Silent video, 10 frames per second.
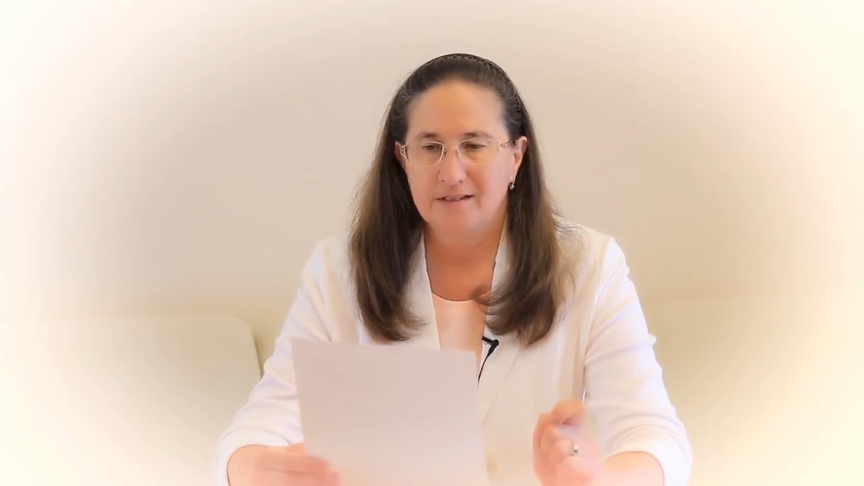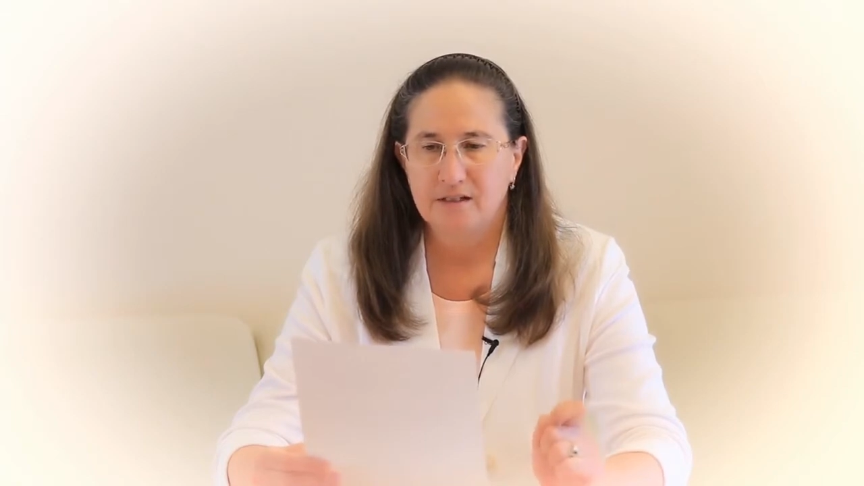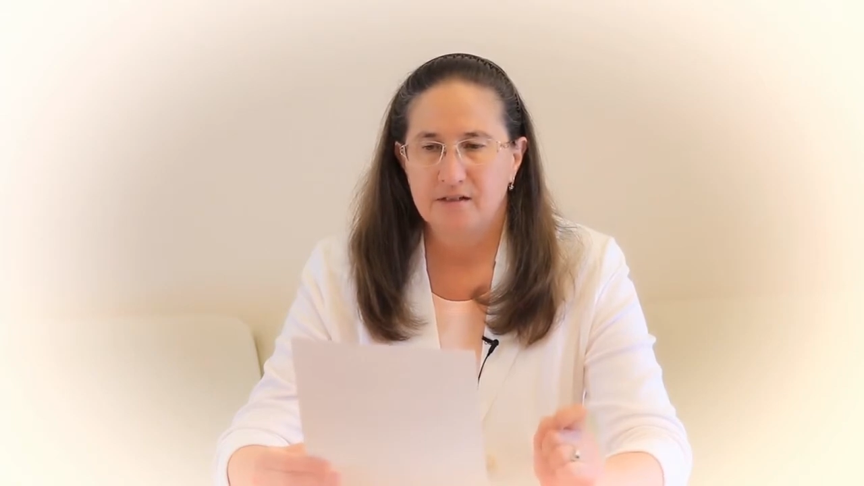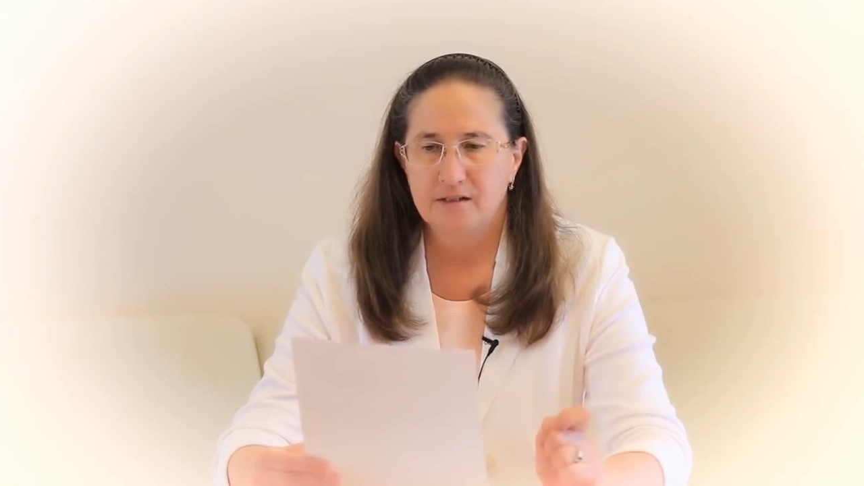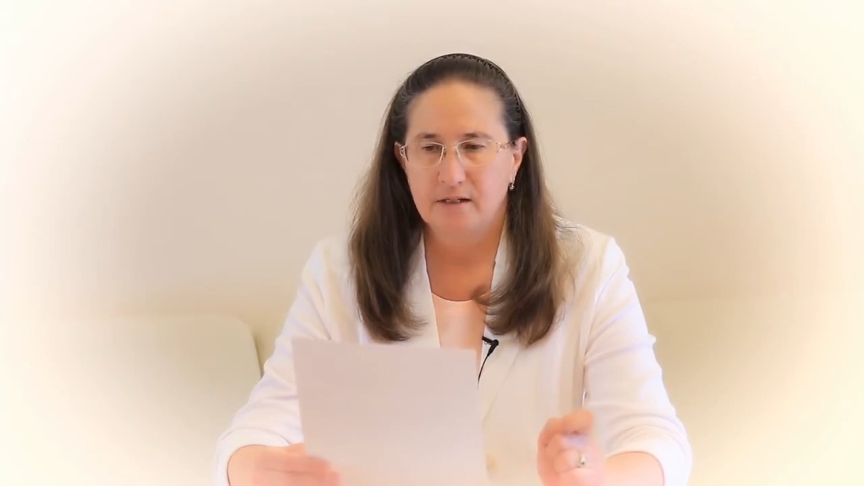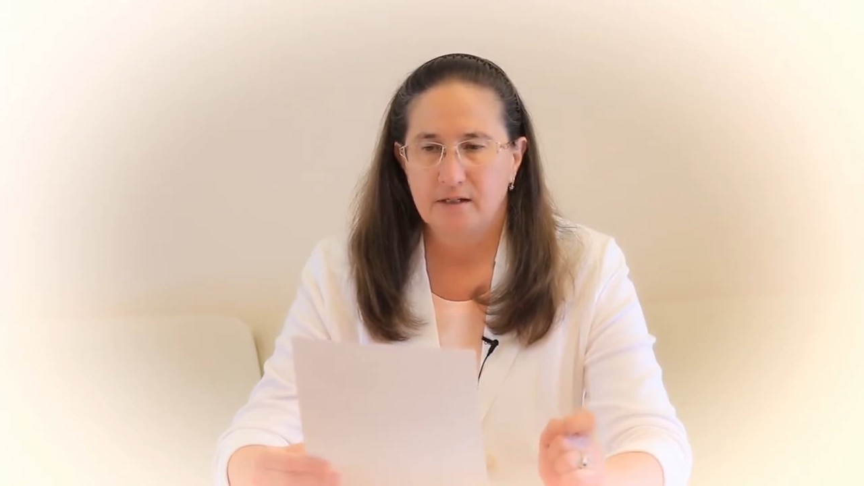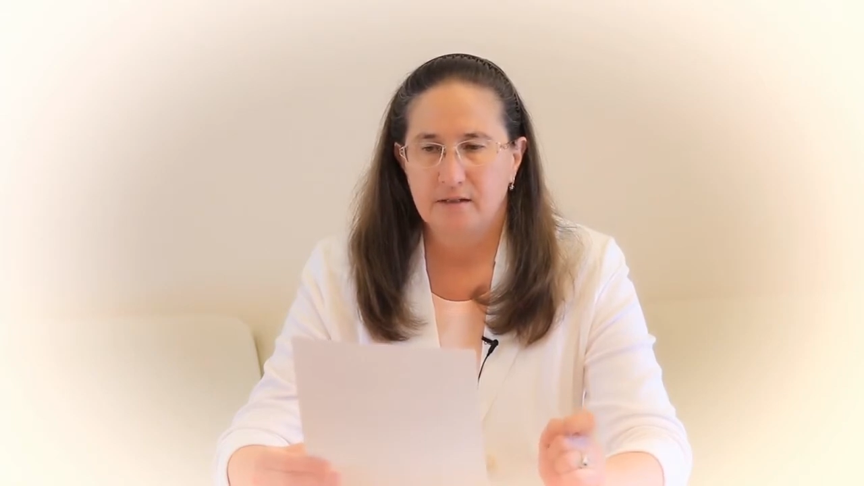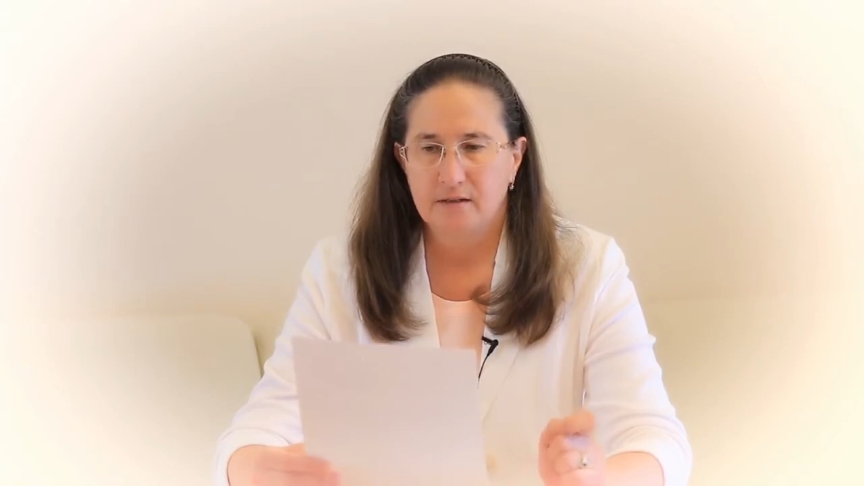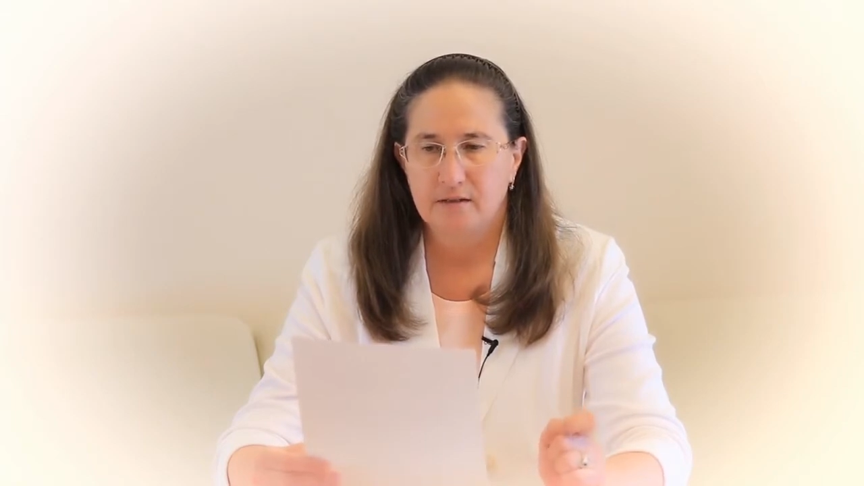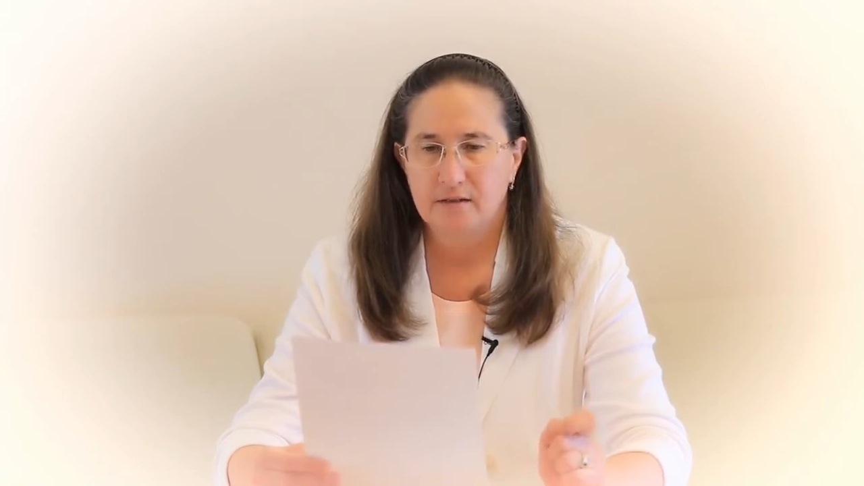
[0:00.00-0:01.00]
of
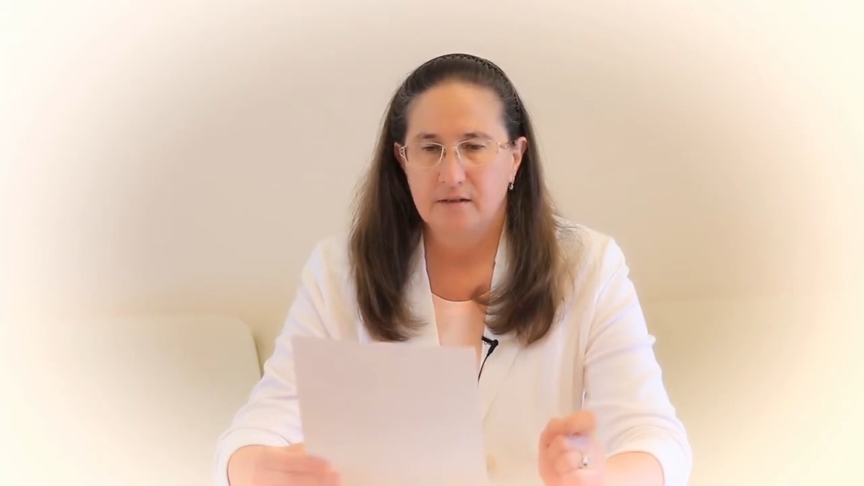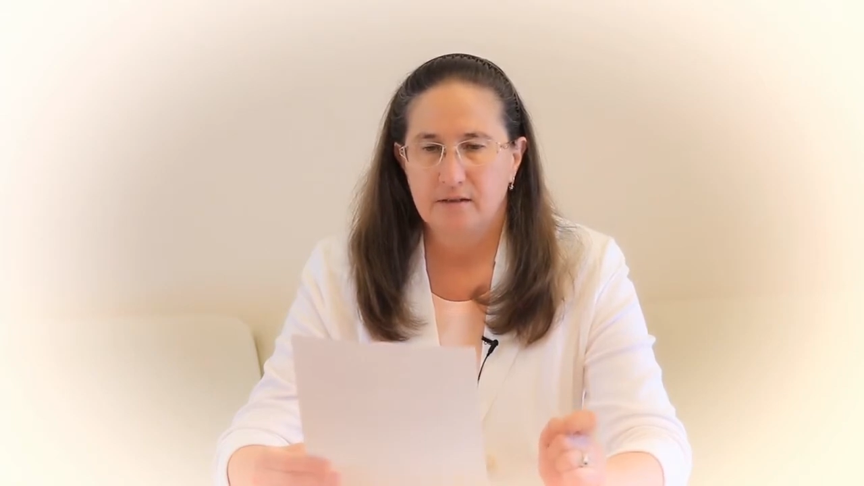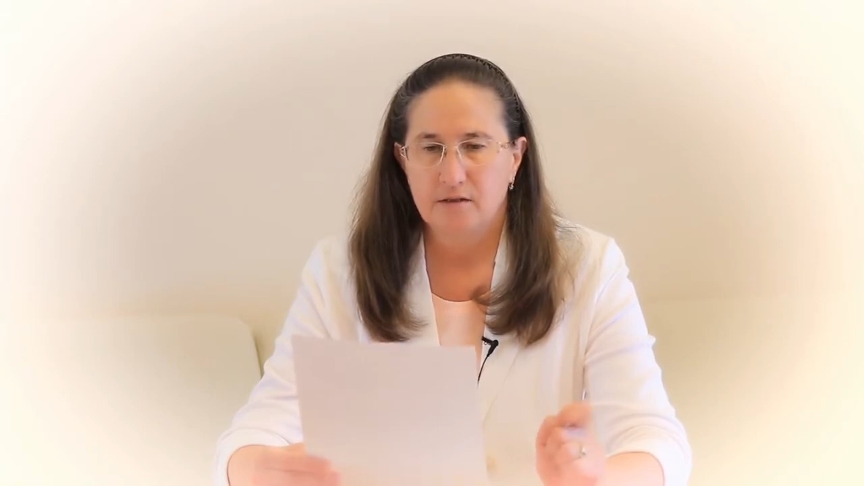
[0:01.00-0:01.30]
samsara,